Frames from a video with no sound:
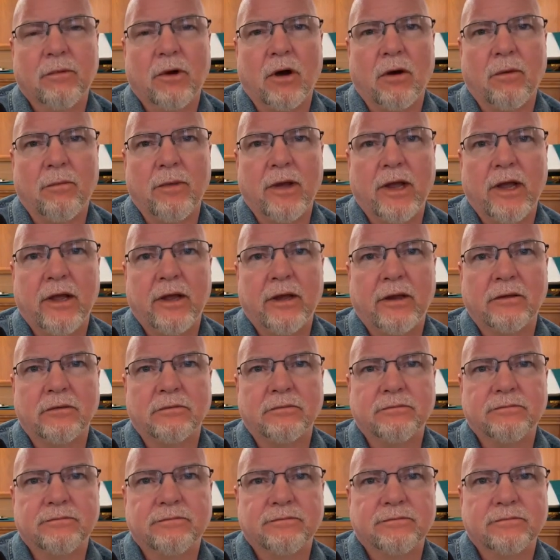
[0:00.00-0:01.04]
Come on, man.
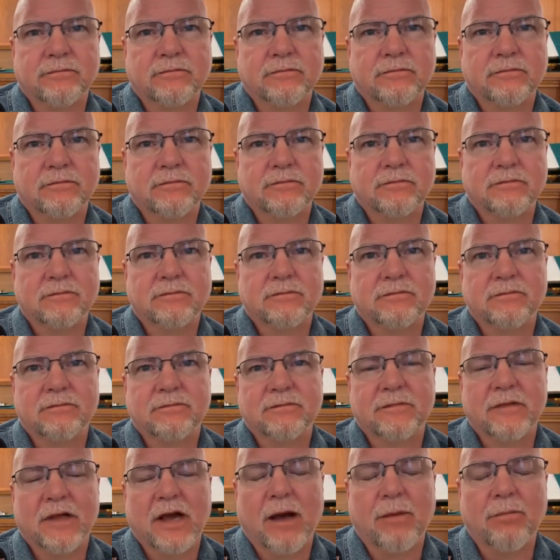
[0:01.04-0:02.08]

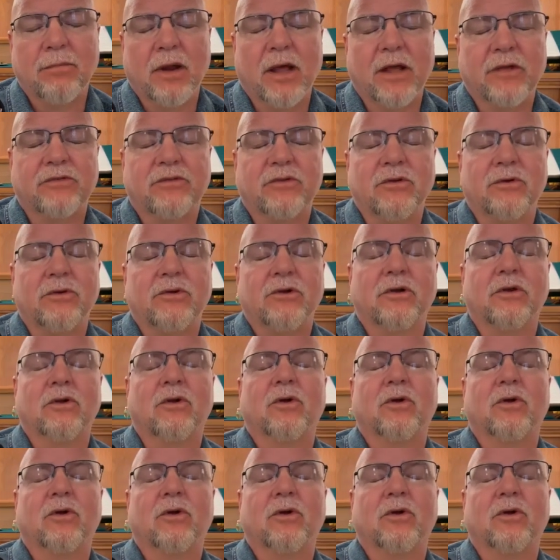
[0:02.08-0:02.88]
God bless you.